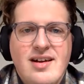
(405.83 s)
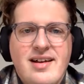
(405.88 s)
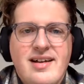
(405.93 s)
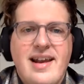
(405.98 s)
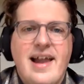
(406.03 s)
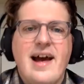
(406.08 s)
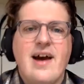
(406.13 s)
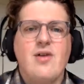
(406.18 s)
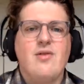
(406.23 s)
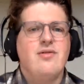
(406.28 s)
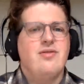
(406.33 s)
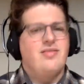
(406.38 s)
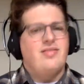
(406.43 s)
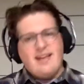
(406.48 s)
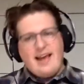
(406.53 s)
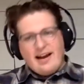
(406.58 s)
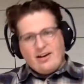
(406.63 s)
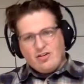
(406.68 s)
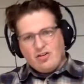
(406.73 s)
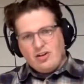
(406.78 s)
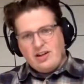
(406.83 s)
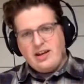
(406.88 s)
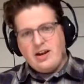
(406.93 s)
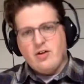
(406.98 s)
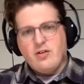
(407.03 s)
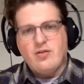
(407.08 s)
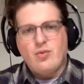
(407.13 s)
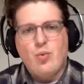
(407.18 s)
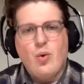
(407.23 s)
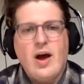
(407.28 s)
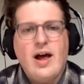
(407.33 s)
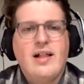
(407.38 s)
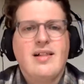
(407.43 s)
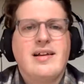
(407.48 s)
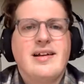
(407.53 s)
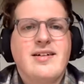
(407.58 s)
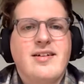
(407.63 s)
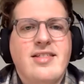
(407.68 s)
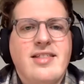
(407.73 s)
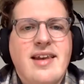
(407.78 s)
Now, this actually goes well
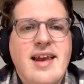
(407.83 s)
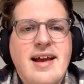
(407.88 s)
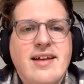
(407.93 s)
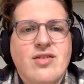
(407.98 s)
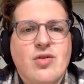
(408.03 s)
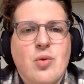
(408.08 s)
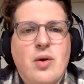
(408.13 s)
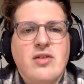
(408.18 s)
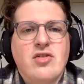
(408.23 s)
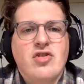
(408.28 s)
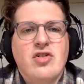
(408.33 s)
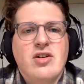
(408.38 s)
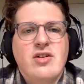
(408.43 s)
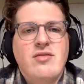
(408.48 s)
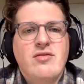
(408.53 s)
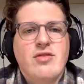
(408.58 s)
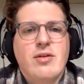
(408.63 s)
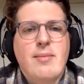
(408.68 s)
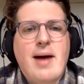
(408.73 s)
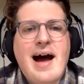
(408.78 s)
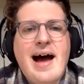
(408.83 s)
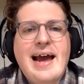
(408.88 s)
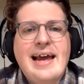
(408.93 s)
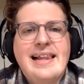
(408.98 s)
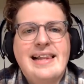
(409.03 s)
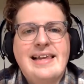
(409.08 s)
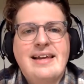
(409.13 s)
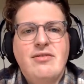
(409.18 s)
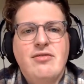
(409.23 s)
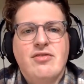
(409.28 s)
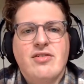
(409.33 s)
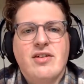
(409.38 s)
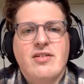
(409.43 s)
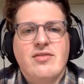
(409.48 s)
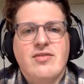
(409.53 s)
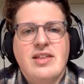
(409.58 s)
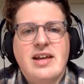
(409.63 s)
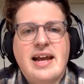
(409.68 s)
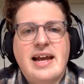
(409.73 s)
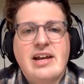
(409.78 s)
into the next question from Eilif
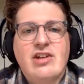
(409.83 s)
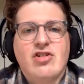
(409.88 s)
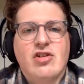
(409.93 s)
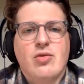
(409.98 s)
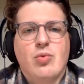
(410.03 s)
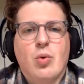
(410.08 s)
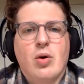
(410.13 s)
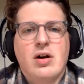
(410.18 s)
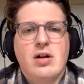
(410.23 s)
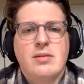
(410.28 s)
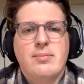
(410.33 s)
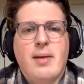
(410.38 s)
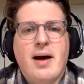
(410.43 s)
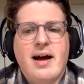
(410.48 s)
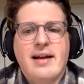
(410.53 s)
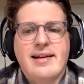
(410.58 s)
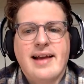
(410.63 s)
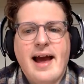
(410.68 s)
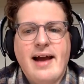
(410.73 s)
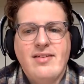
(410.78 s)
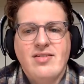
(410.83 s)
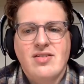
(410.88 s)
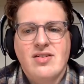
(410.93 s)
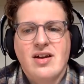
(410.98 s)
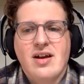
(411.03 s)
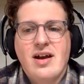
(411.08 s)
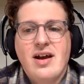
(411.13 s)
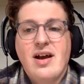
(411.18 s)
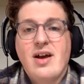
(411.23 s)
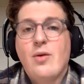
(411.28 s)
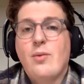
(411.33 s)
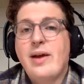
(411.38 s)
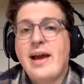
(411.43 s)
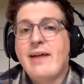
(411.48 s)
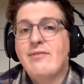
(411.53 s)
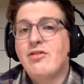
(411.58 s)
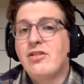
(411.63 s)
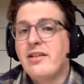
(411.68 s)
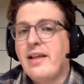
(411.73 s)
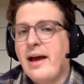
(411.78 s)
of the Ancient World podcast. We
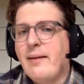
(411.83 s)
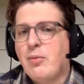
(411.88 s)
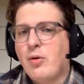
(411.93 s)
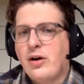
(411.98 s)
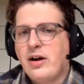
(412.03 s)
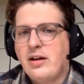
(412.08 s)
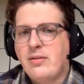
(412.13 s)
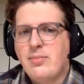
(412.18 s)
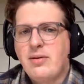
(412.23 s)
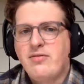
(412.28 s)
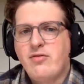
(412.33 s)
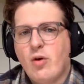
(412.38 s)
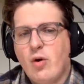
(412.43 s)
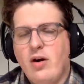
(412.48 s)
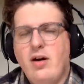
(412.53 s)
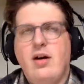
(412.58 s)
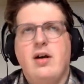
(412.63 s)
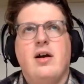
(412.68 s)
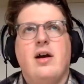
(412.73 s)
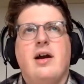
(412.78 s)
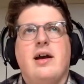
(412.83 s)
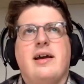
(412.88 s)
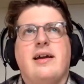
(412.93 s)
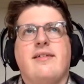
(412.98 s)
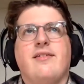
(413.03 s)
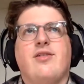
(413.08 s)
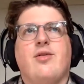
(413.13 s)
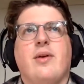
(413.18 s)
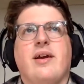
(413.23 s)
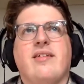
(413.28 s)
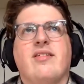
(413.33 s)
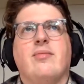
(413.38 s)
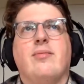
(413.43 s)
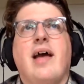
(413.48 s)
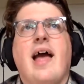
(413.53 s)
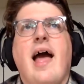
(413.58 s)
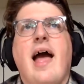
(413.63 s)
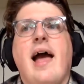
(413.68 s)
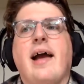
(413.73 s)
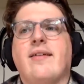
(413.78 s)
have collaborated before. He's doing some
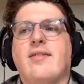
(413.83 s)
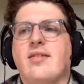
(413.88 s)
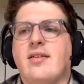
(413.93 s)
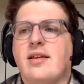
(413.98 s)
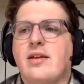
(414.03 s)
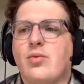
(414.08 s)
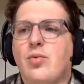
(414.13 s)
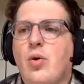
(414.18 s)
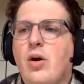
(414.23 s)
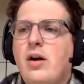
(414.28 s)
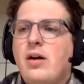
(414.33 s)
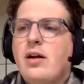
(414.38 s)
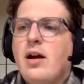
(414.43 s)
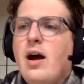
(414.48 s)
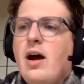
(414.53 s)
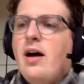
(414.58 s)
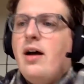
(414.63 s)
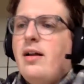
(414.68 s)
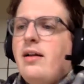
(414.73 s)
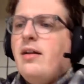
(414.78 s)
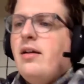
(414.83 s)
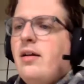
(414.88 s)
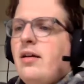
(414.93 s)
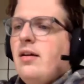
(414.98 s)
excellent work on